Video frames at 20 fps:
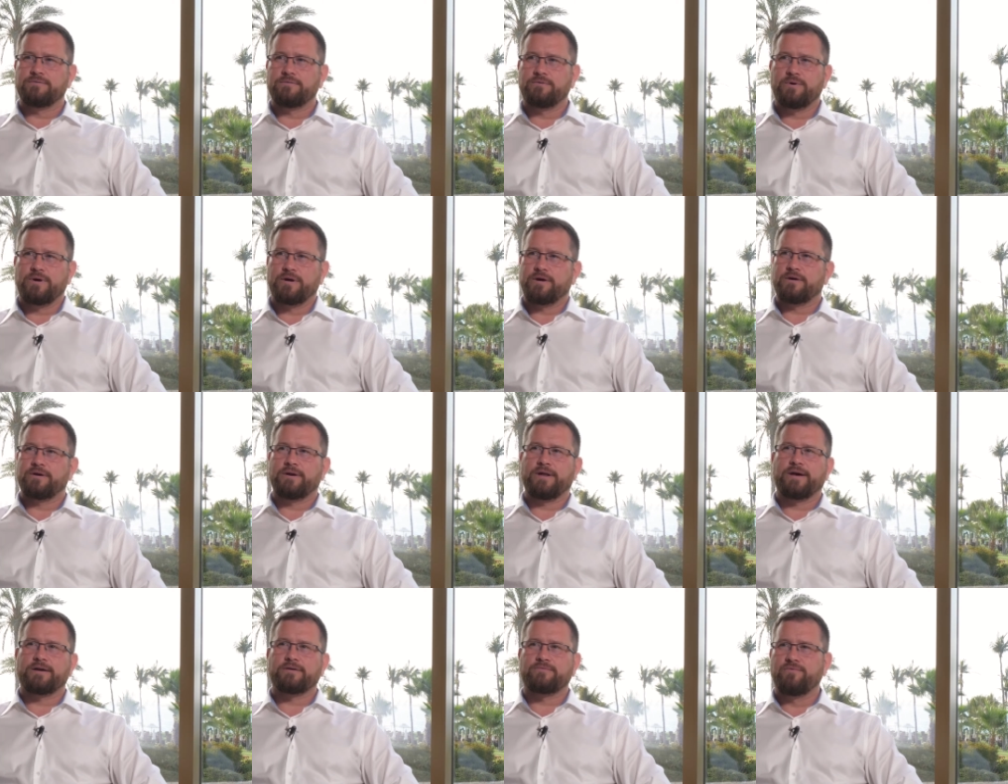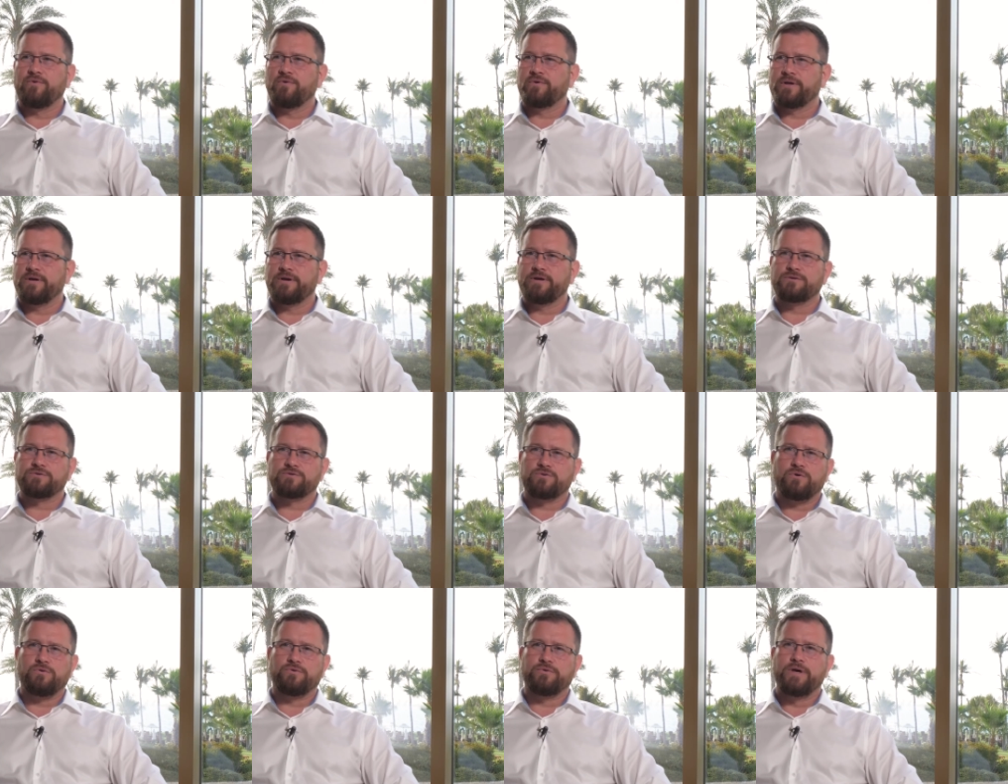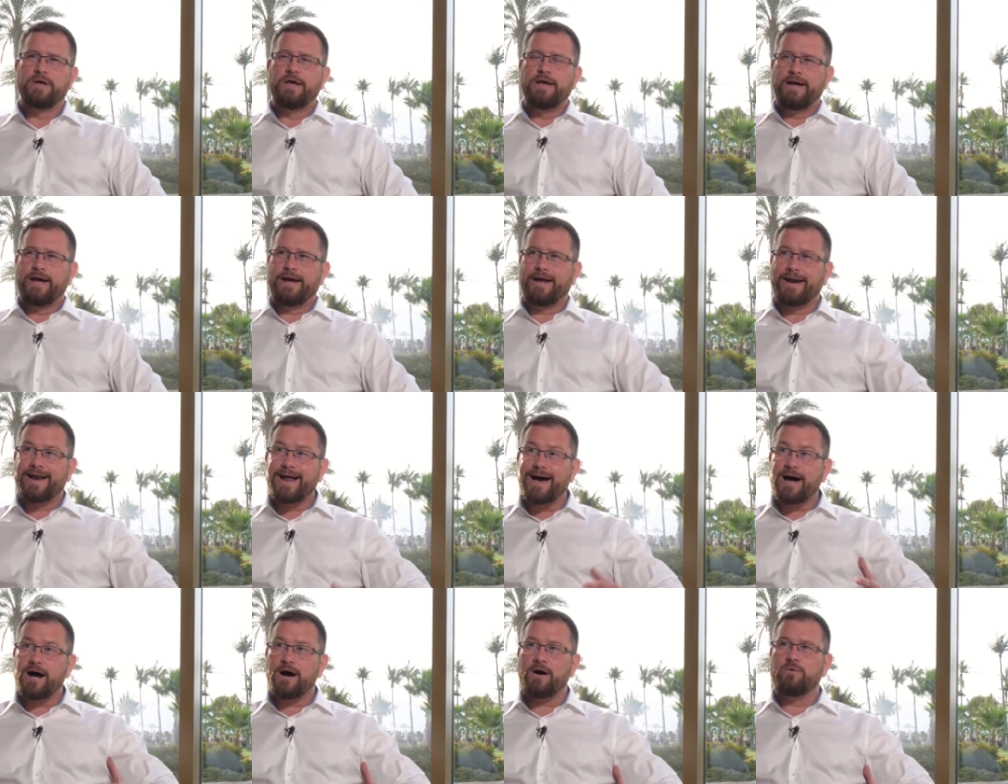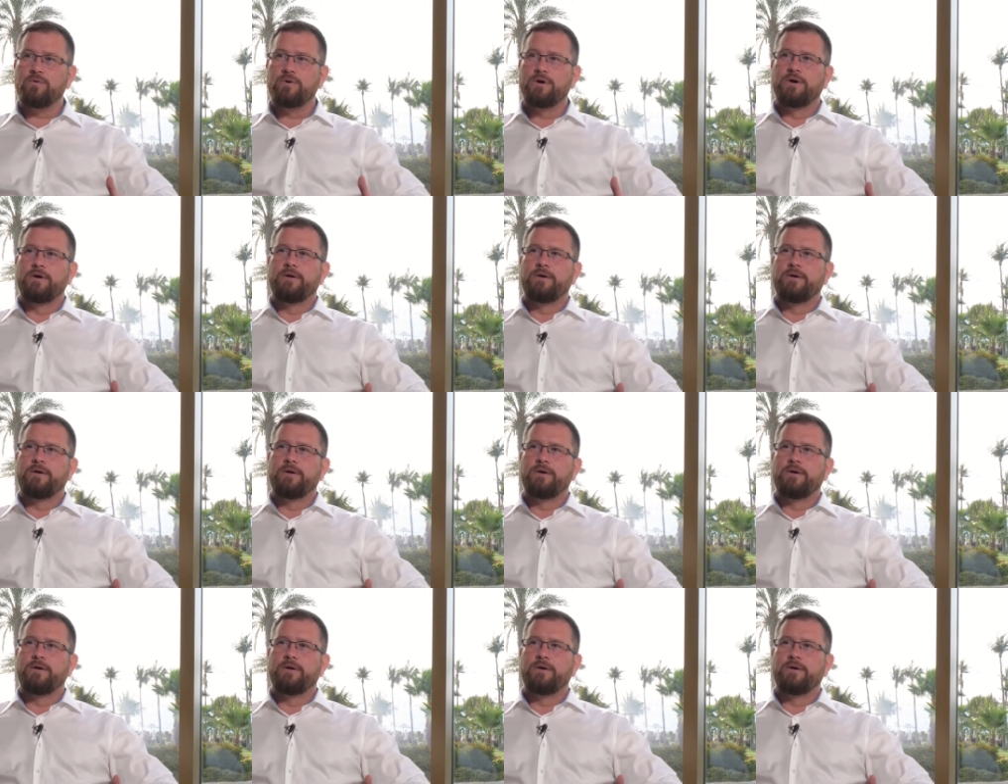were like 40 years old. And now